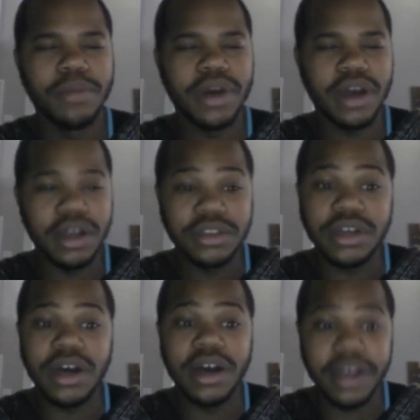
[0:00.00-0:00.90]
but
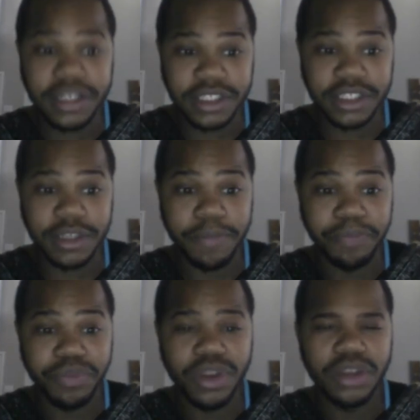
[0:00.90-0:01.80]
unto us
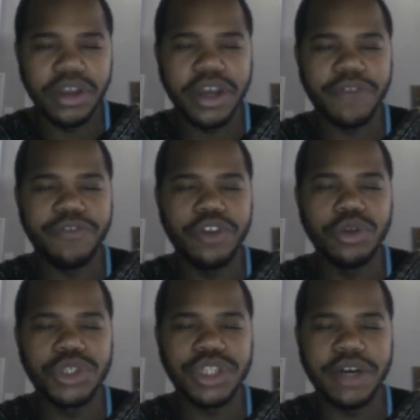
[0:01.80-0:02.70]
the
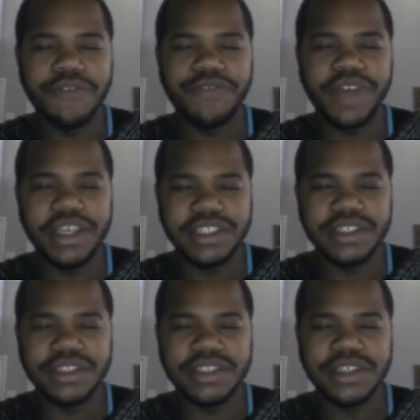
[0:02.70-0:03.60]
confusion of
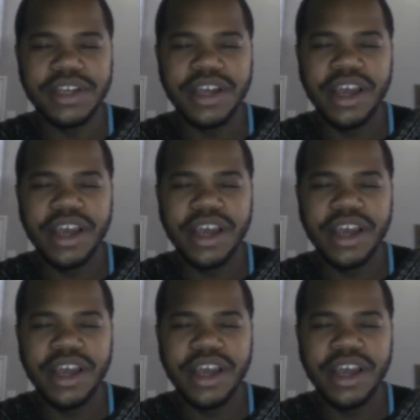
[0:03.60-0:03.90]
faces,